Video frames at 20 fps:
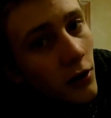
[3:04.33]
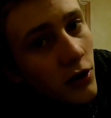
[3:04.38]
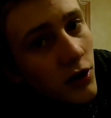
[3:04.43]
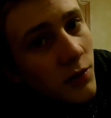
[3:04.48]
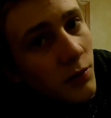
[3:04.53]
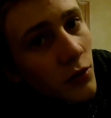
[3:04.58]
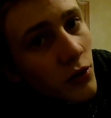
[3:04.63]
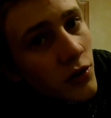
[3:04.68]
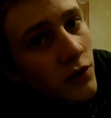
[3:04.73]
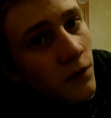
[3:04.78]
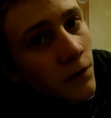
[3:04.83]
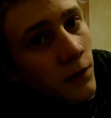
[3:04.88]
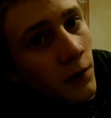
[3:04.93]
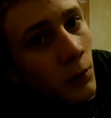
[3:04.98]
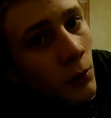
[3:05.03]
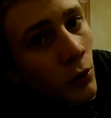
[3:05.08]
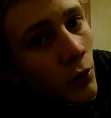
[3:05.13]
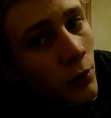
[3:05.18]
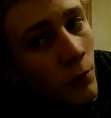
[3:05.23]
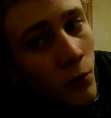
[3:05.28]
is
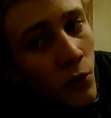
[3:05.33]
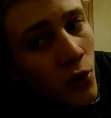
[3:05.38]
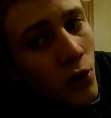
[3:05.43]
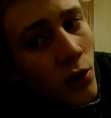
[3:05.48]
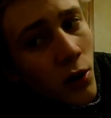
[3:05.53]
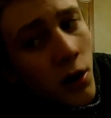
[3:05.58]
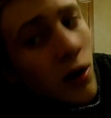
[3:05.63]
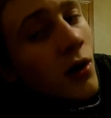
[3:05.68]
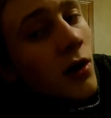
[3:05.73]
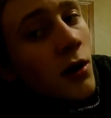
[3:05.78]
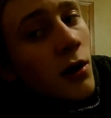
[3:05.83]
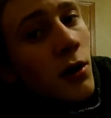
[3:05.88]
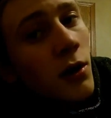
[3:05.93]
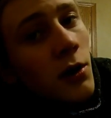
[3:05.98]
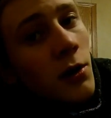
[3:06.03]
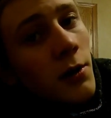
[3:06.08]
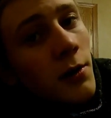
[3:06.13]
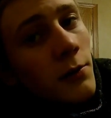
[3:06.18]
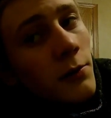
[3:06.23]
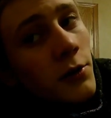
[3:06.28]
supposedly worth more.
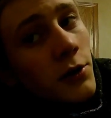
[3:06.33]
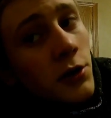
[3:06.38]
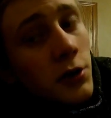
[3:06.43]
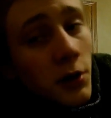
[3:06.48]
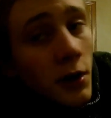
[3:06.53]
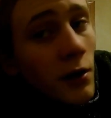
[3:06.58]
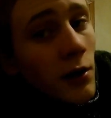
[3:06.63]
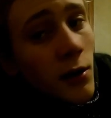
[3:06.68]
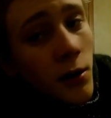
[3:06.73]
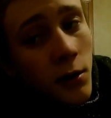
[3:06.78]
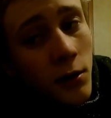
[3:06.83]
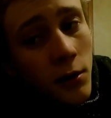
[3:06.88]
Which, I